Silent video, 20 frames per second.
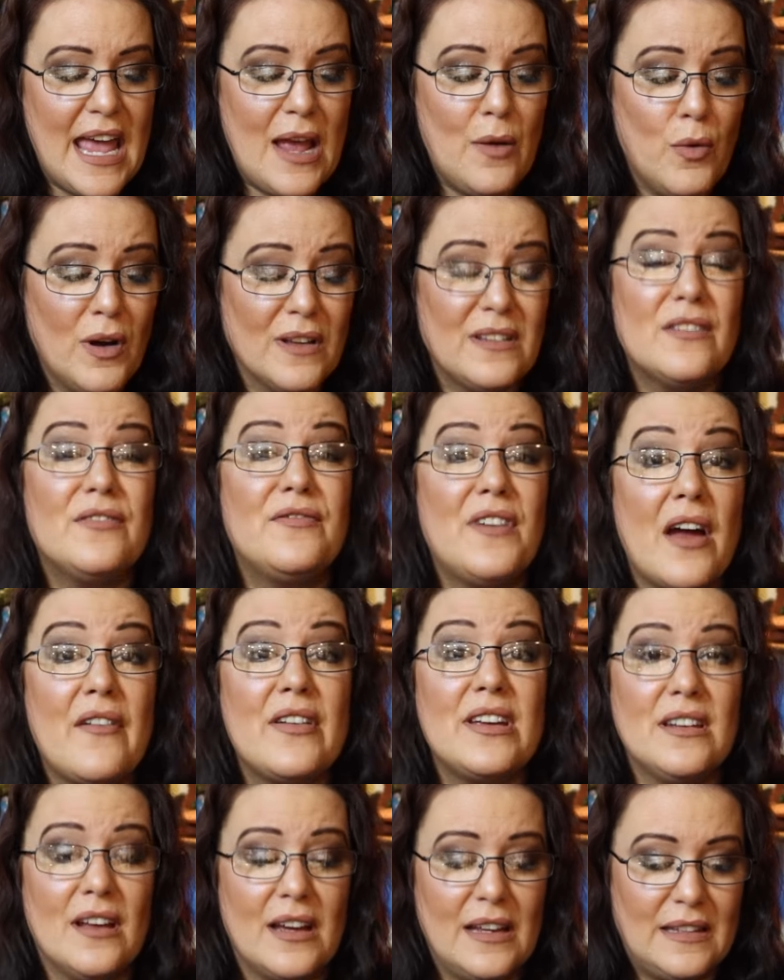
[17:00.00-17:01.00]
it was a
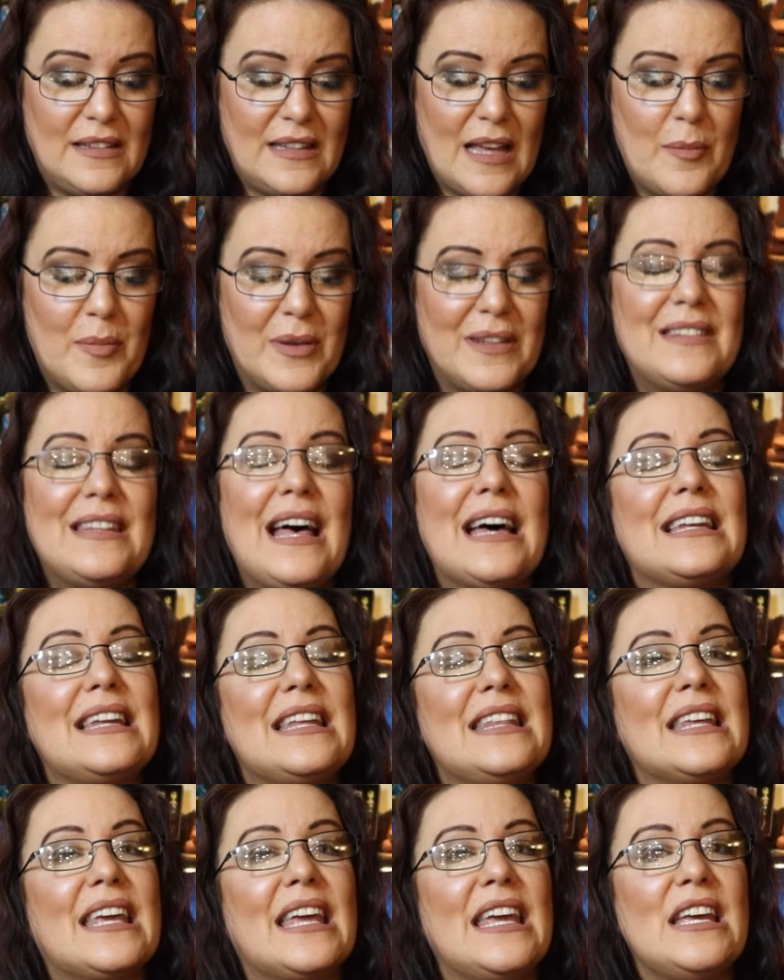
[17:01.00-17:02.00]
very nice set, but
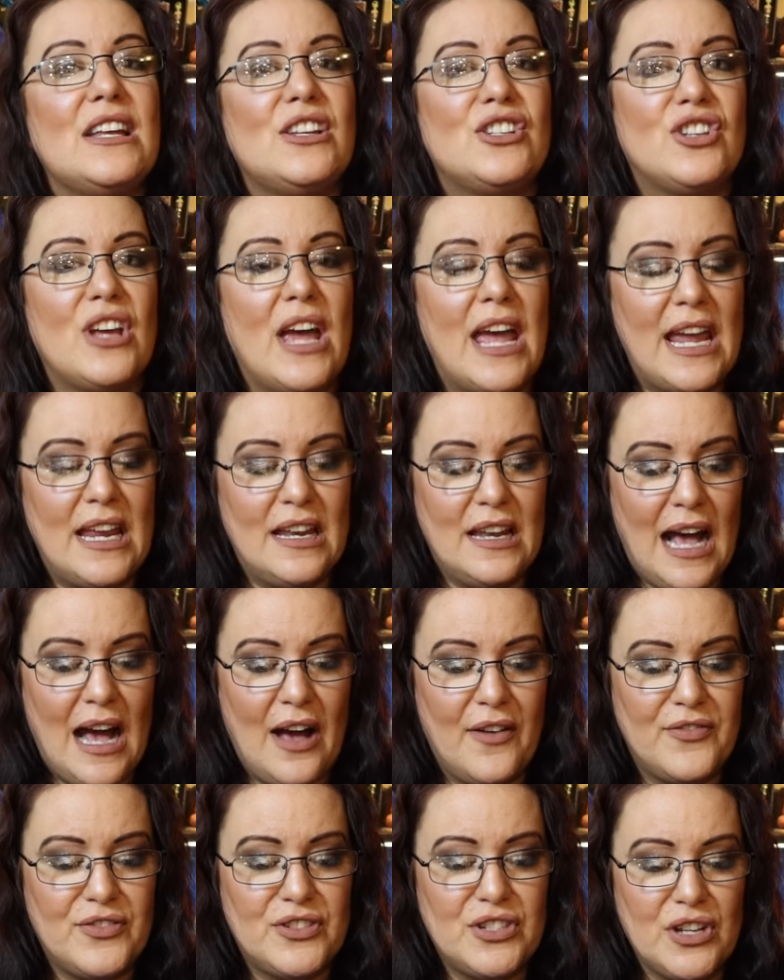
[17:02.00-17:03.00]
sadly the keychain
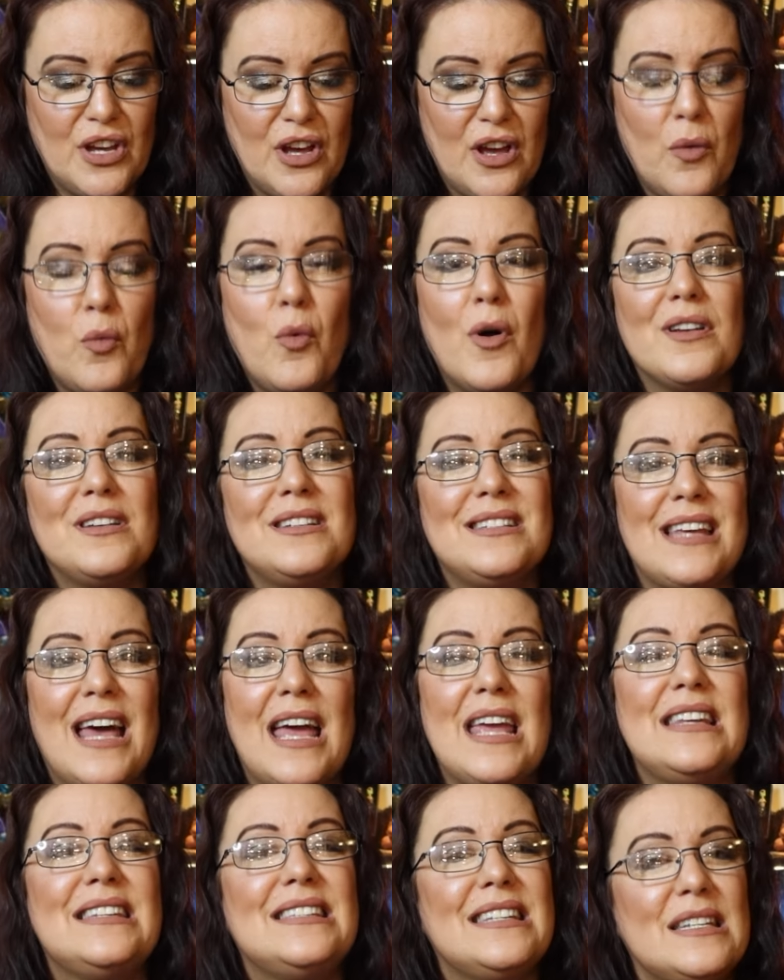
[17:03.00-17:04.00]
after one
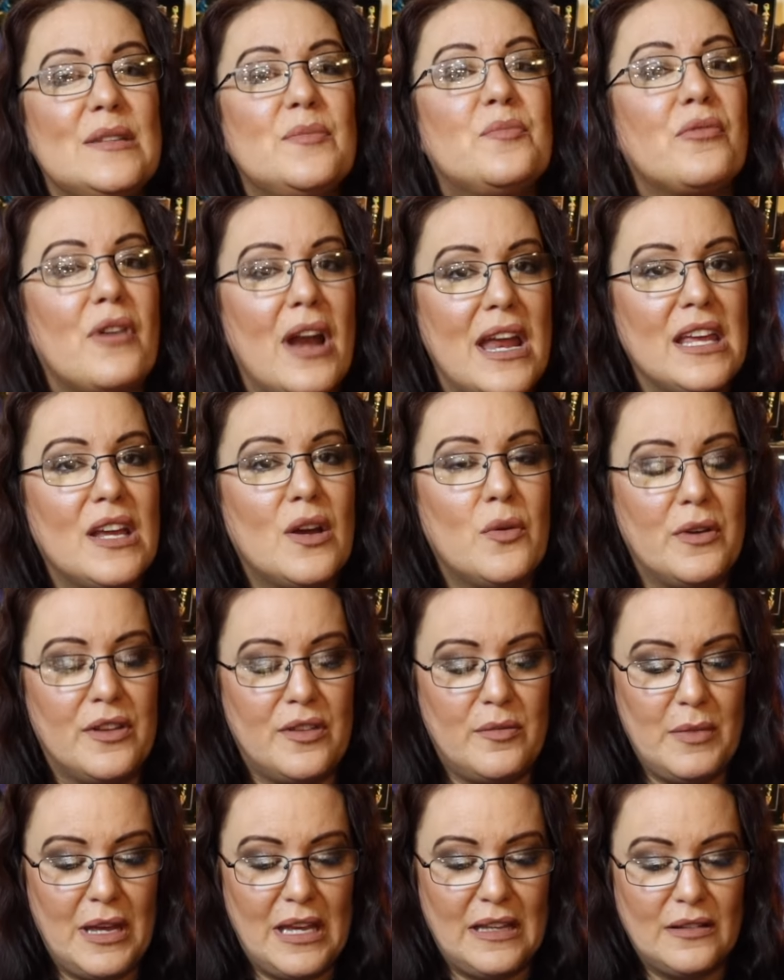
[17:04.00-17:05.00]
day did break
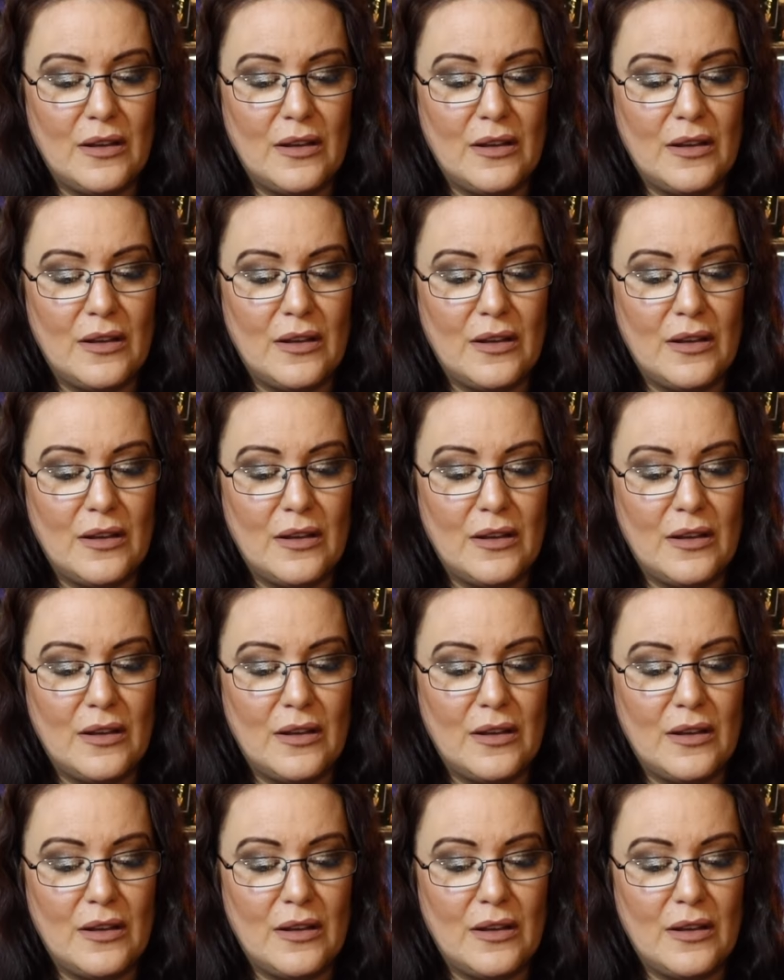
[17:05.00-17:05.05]
with me.